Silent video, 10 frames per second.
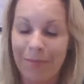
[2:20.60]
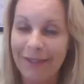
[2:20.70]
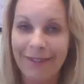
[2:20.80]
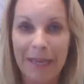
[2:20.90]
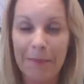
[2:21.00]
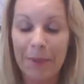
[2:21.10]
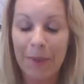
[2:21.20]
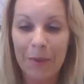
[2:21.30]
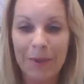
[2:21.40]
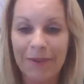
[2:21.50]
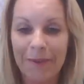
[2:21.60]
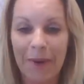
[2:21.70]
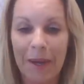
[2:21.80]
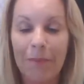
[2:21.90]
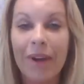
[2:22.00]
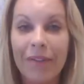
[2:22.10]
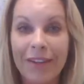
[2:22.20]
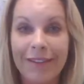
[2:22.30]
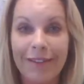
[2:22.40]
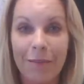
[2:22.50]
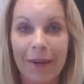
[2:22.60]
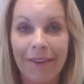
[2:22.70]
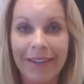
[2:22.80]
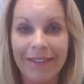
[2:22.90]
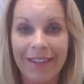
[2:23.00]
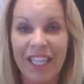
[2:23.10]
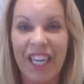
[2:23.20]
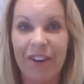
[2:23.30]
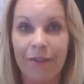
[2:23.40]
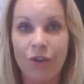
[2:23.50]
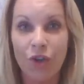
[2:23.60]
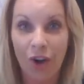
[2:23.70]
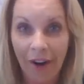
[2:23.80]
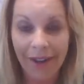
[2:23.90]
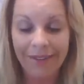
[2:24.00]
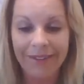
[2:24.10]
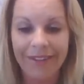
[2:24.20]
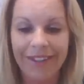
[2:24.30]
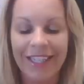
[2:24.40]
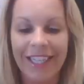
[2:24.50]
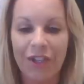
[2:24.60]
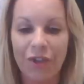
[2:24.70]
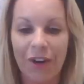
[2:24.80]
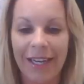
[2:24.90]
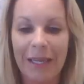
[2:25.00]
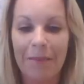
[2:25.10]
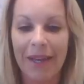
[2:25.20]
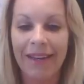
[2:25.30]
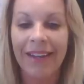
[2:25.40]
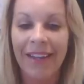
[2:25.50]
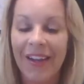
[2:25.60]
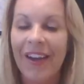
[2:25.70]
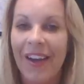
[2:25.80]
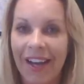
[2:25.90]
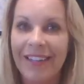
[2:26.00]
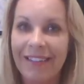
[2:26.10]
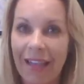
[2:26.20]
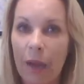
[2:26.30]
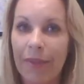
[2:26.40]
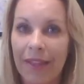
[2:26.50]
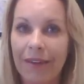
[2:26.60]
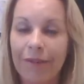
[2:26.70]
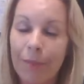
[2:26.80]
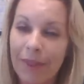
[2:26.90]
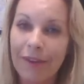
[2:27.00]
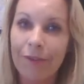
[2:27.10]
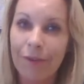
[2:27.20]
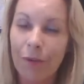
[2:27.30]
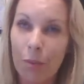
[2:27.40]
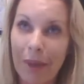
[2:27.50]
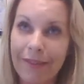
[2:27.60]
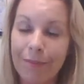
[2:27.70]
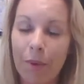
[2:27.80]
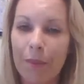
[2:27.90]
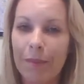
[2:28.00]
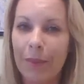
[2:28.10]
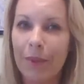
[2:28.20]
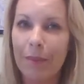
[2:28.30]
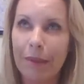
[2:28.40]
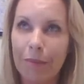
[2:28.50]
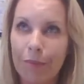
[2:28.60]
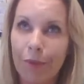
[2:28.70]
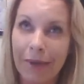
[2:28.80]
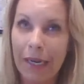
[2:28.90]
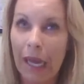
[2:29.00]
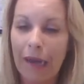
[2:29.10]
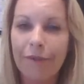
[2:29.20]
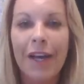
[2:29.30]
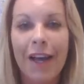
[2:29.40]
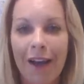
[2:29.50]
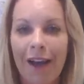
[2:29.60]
Bit skeptical given my previous experience and year of trying to get trading, but I can say within 4 months, probably it would be 3.5,